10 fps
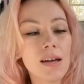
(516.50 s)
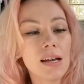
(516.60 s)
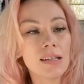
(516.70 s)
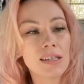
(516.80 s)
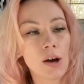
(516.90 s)

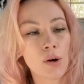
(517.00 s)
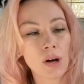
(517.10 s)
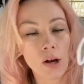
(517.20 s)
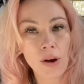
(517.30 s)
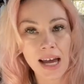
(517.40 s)
So
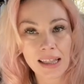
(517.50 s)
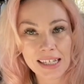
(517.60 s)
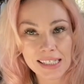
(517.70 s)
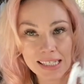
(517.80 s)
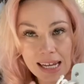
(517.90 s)
go ahead,
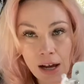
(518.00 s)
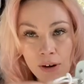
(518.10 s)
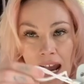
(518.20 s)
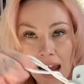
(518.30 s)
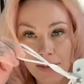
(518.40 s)
lace it down,
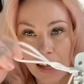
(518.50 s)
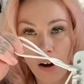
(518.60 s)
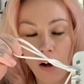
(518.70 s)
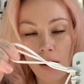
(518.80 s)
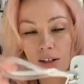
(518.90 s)
and then
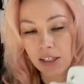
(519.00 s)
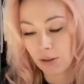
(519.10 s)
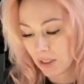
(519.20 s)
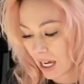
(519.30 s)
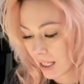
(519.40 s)
also
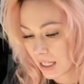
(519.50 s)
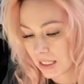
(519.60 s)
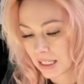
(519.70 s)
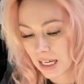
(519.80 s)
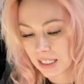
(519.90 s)
take these
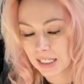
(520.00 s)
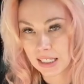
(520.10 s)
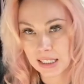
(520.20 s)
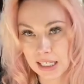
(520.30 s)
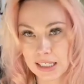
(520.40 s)

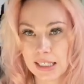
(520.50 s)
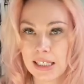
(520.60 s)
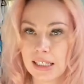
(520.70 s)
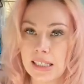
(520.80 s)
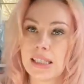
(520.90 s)
laces, because
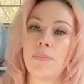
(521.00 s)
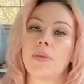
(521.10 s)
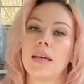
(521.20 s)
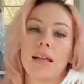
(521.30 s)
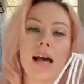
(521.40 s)
this is
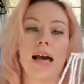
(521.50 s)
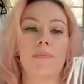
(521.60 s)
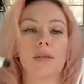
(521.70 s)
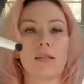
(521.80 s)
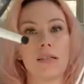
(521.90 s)
something that
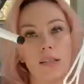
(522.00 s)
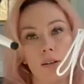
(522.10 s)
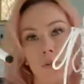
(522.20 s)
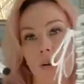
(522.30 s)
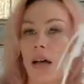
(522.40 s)
happens
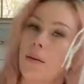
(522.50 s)
too.